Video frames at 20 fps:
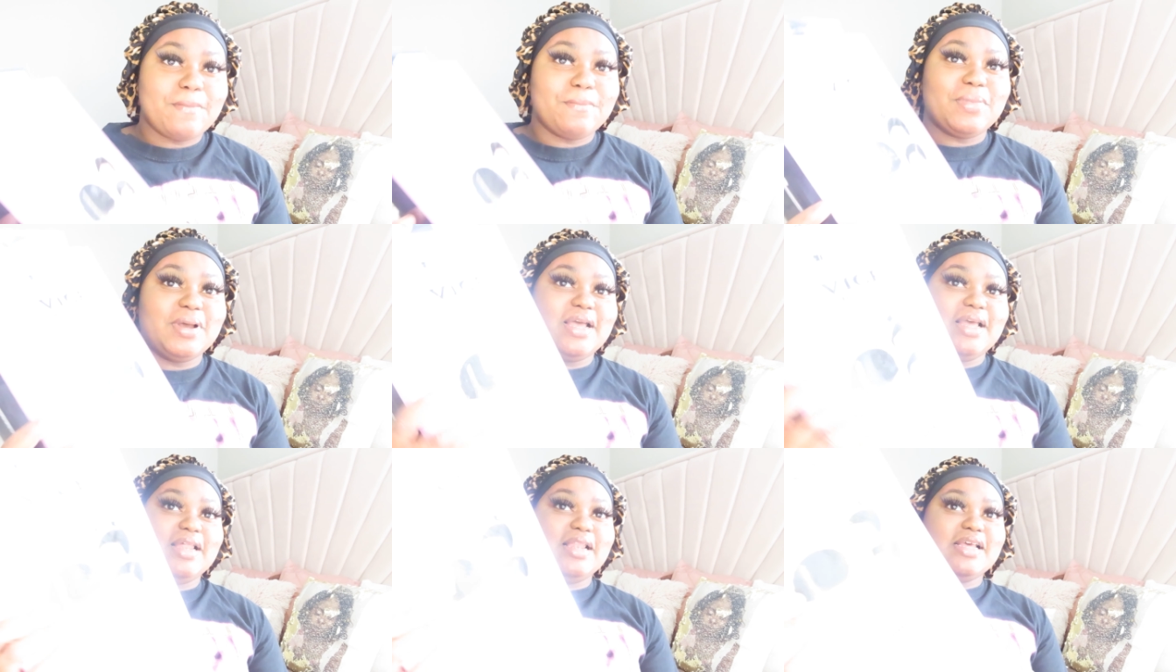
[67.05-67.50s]

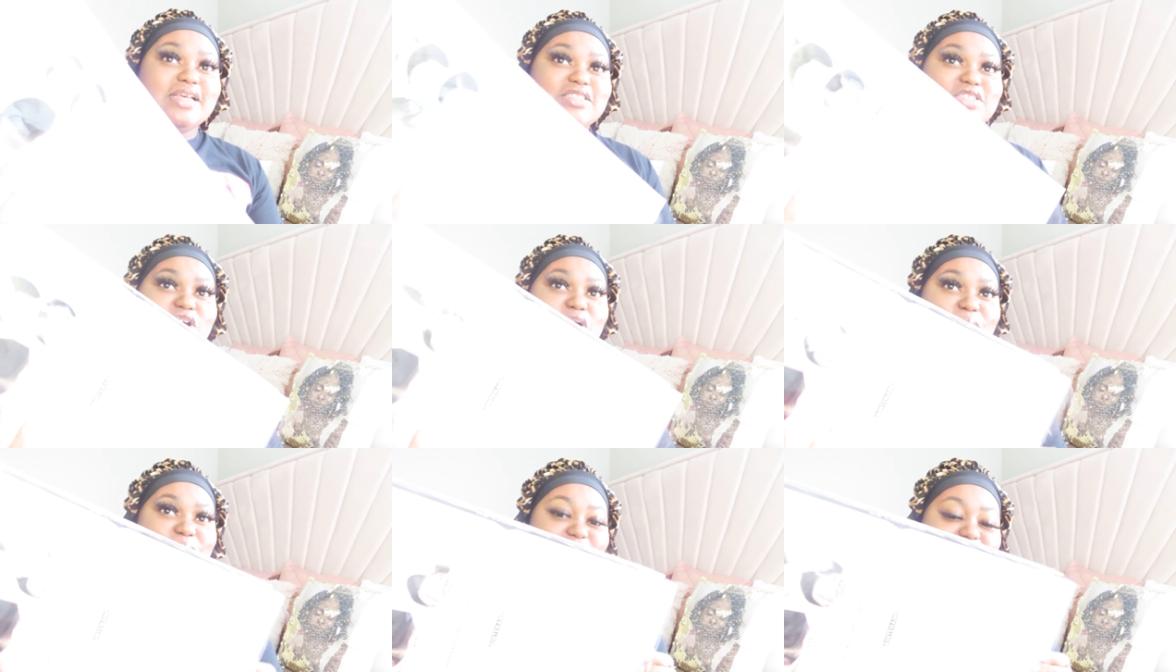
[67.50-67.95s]
But
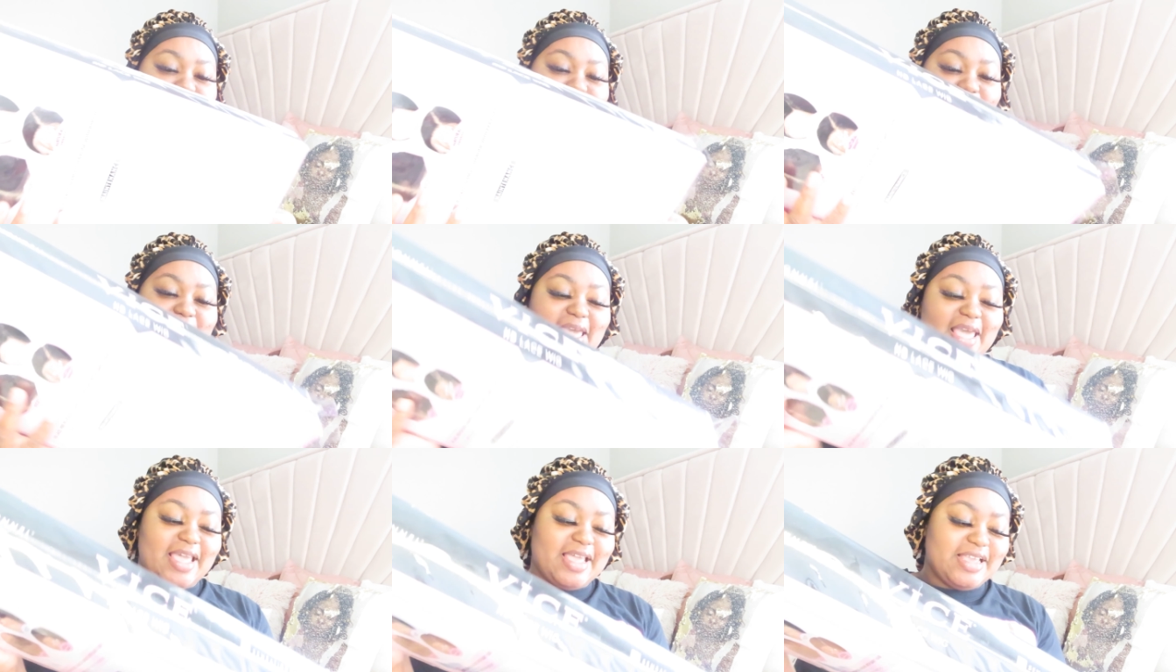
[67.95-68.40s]
let's open the
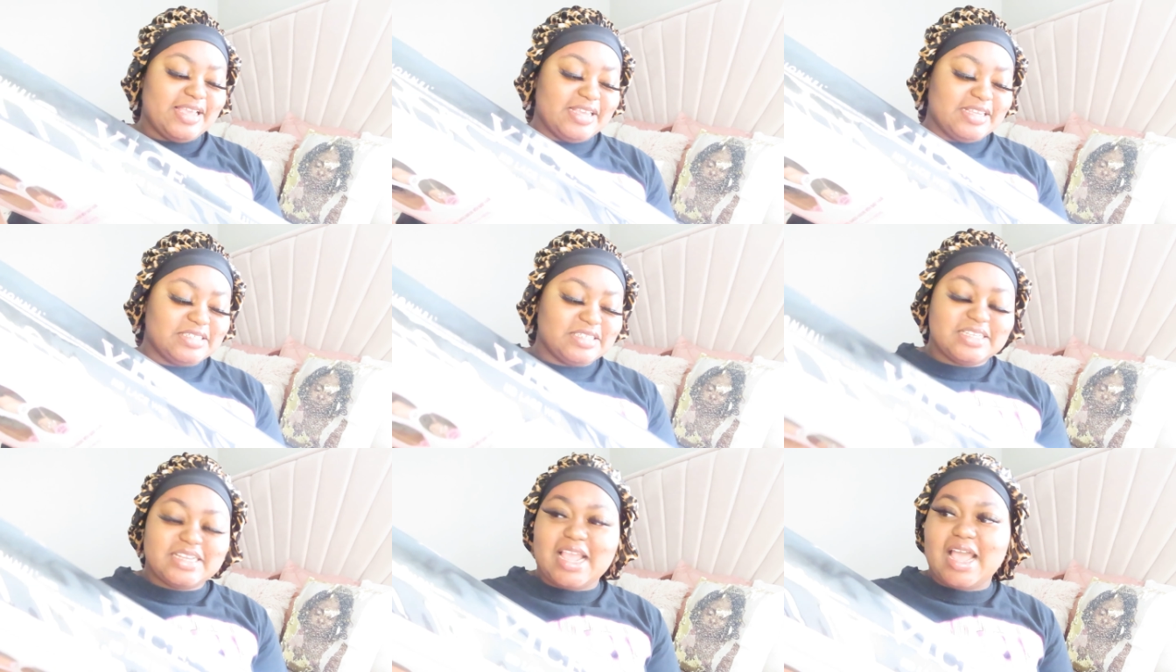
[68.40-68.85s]

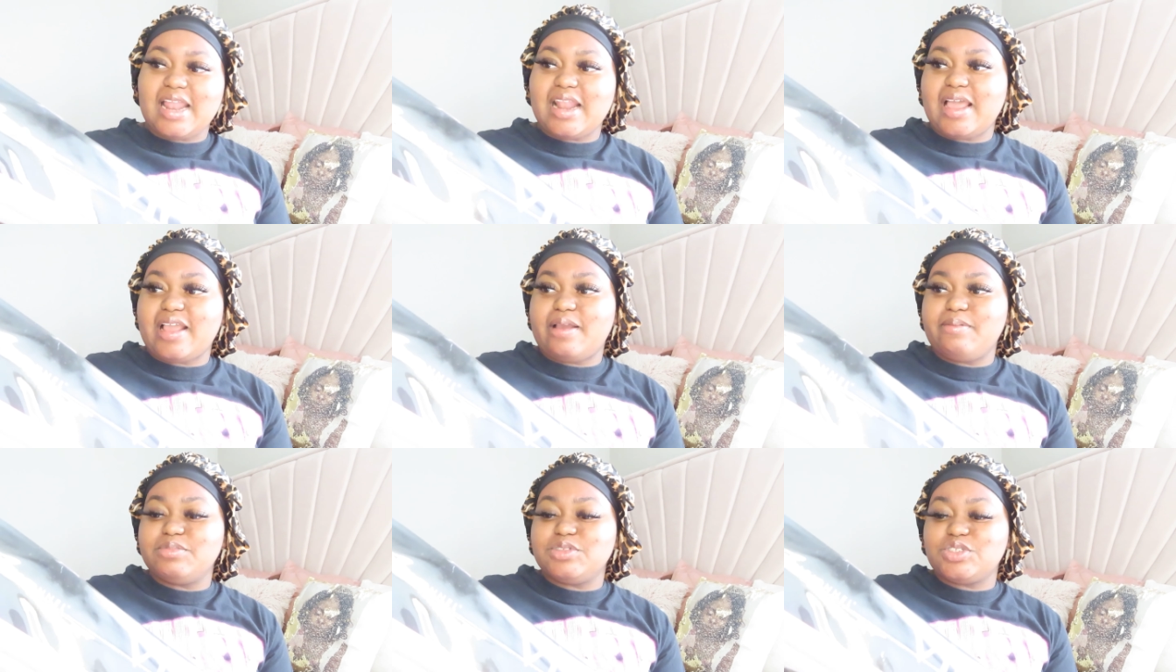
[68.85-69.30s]
package. And y'all,
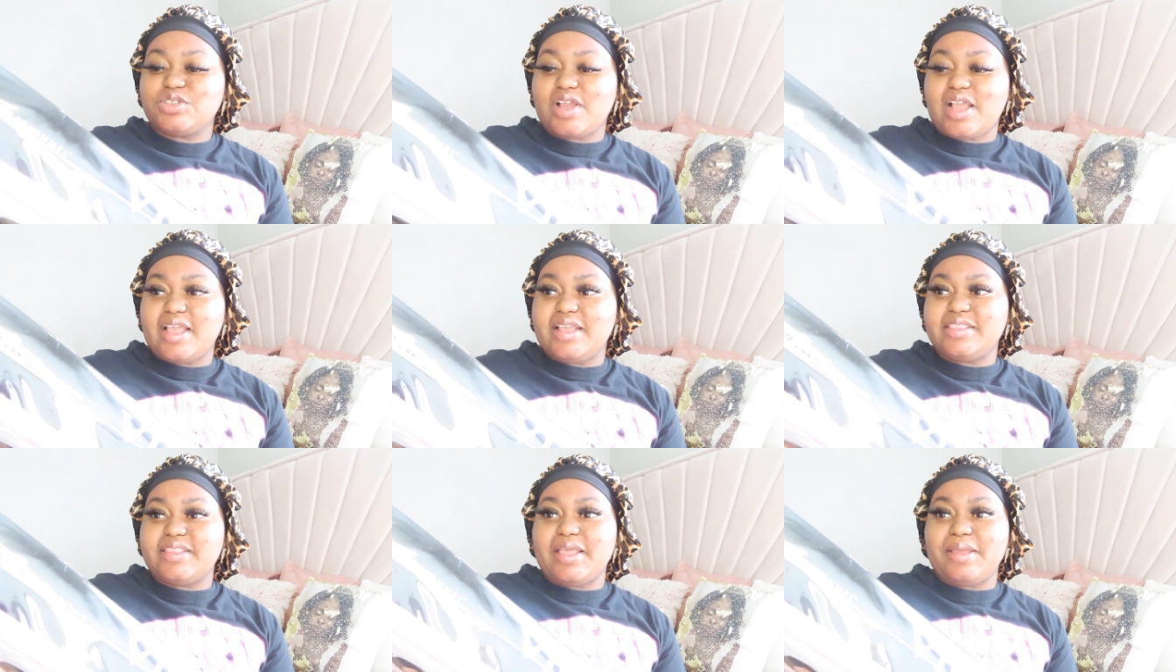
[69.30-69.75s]
like, comment,
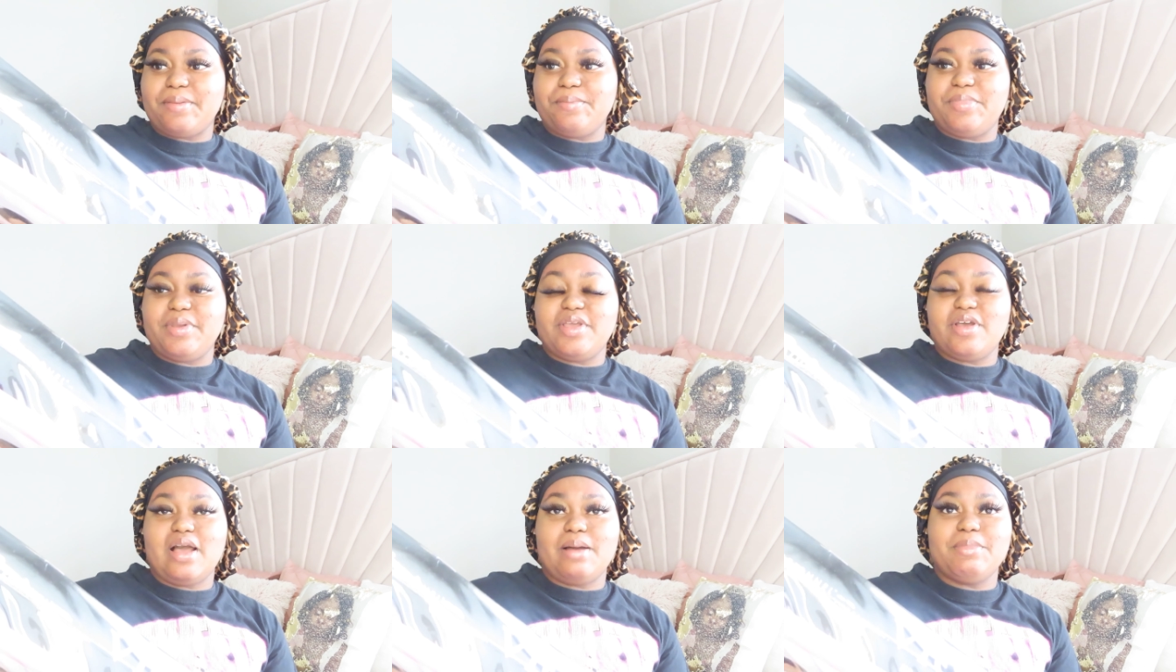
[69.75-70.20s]
subscribe, hit that
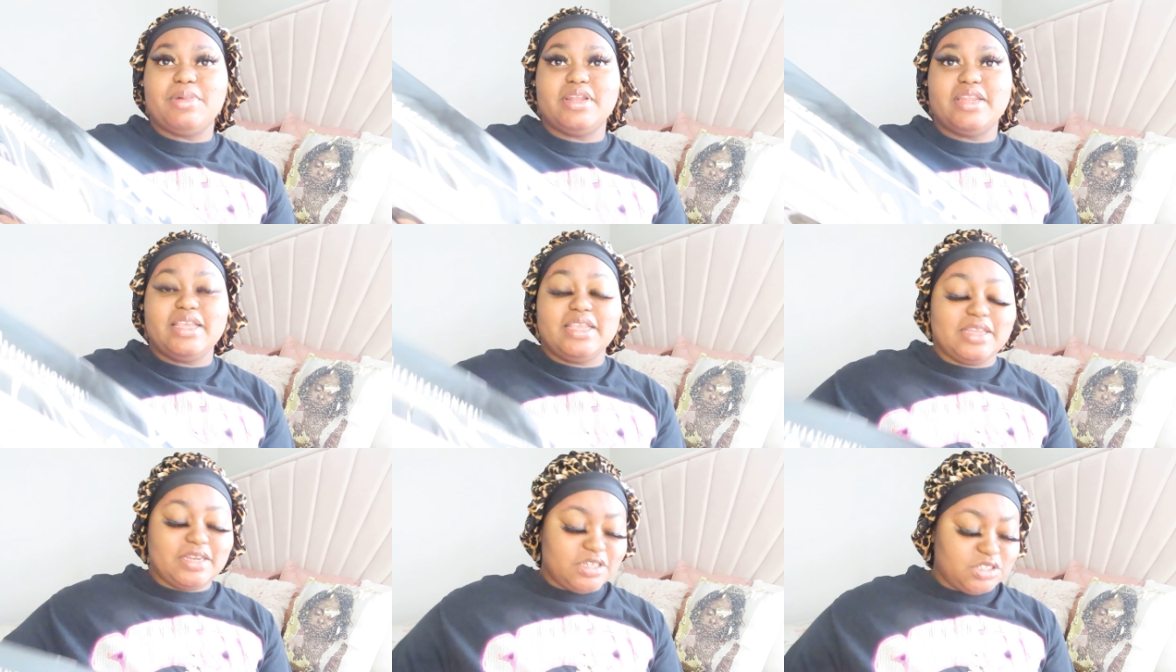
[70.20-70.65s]
bell. I'm going
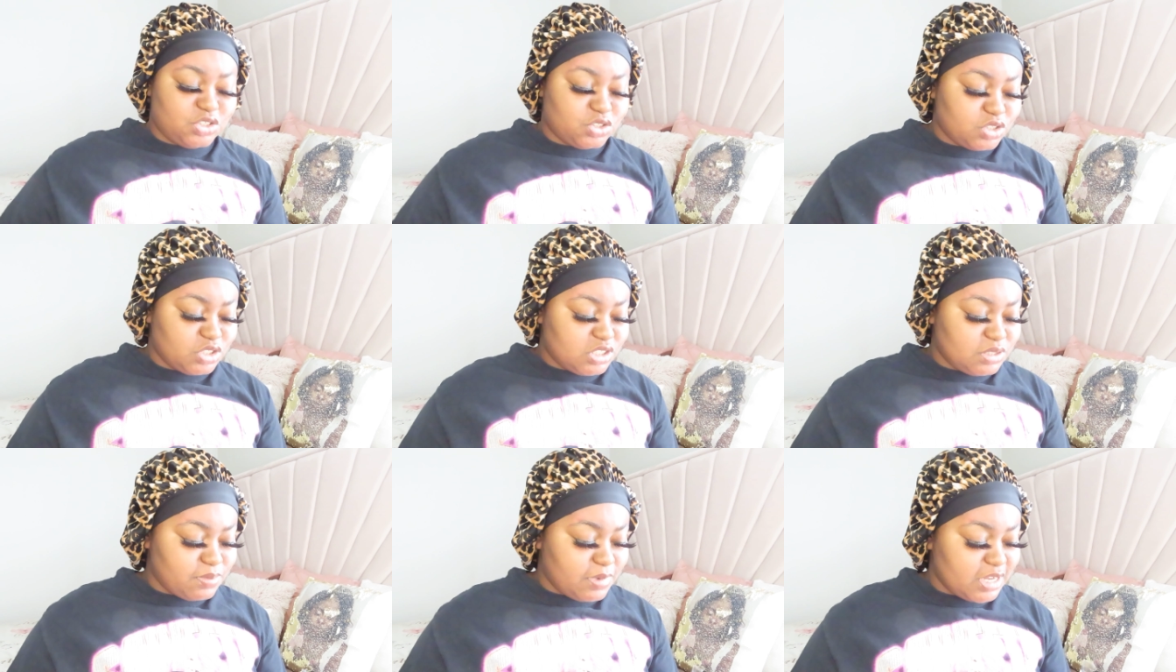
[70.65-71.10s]
to link it in the
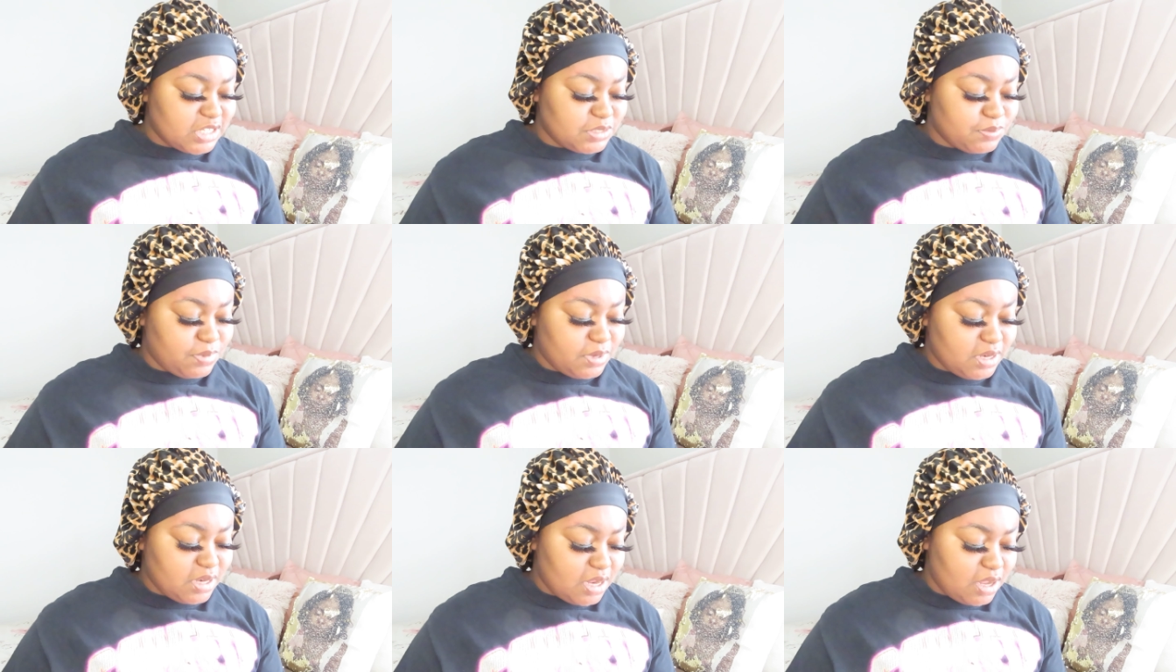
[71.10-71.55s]
description box
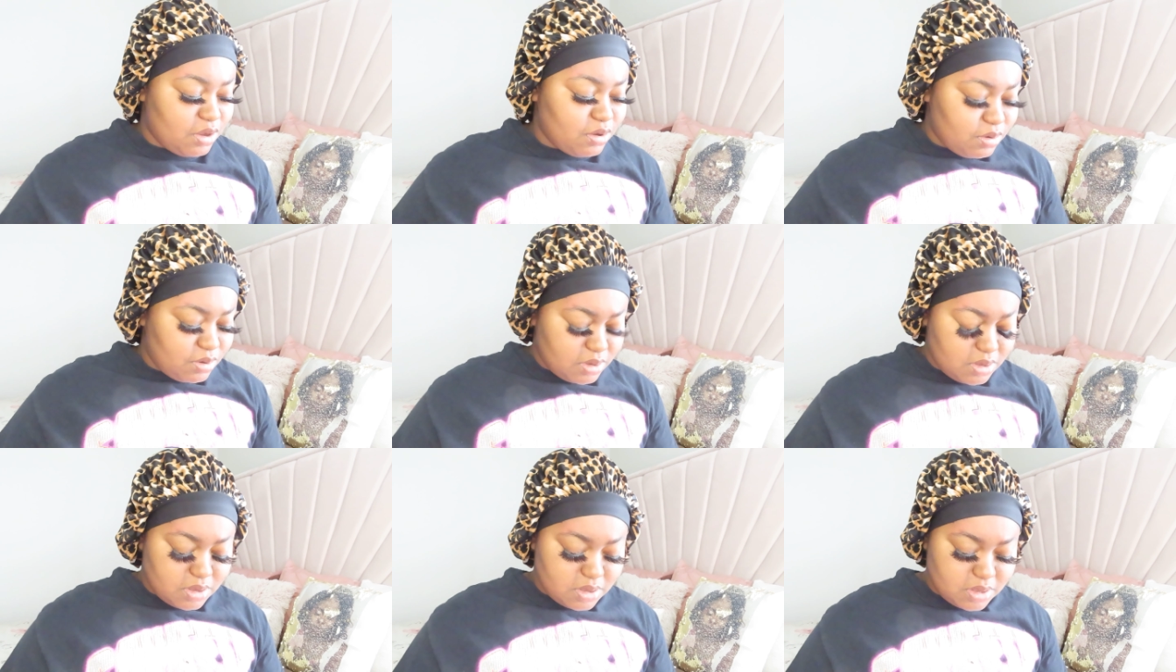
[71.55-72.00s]
below.